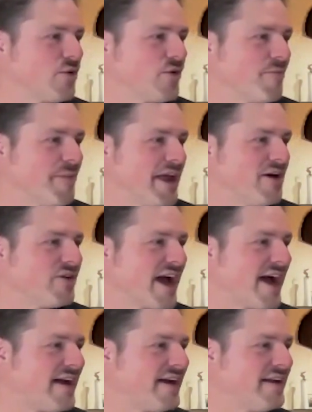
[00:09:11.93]
or the mail
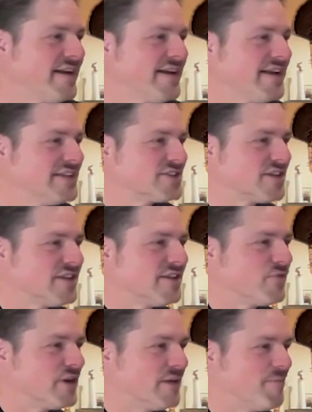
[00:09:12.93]
guy is
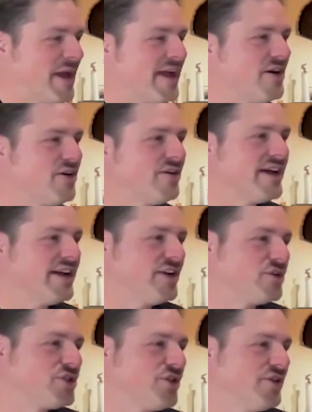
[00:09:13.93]
delivering the mail, and
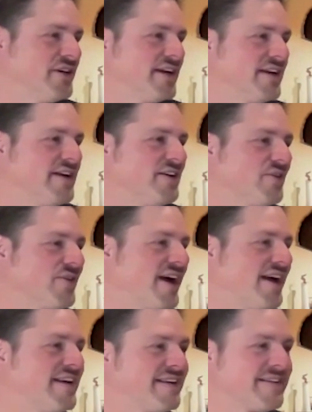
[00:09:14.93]
you're shooting a deer,
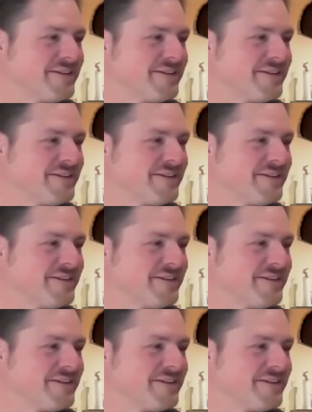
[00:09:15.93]
right?